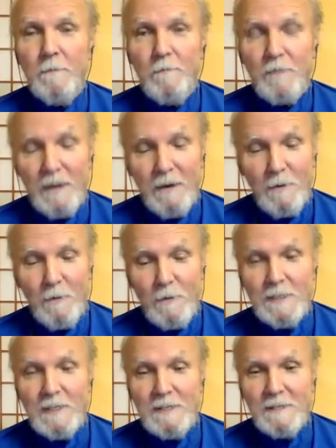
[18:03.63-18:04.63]
now
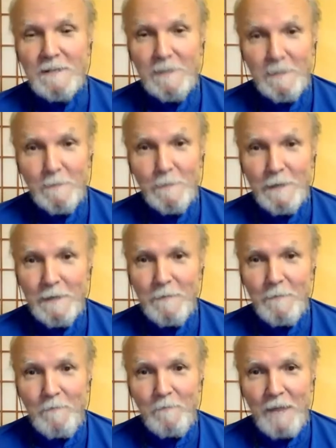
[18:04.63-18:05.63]
this is a little bit
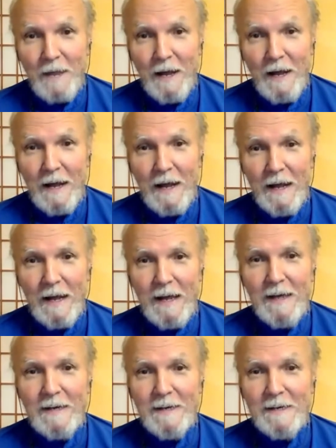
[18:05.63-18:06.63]

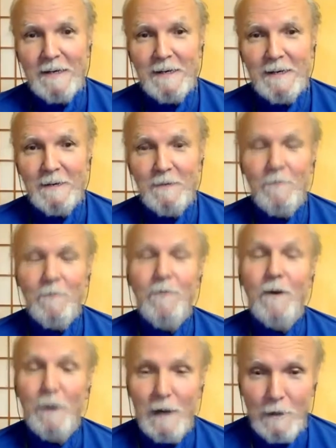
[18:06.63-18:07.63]

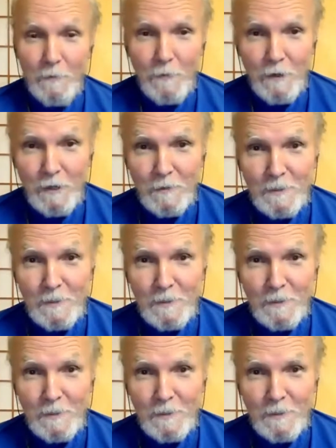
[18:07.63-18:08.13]
far out there.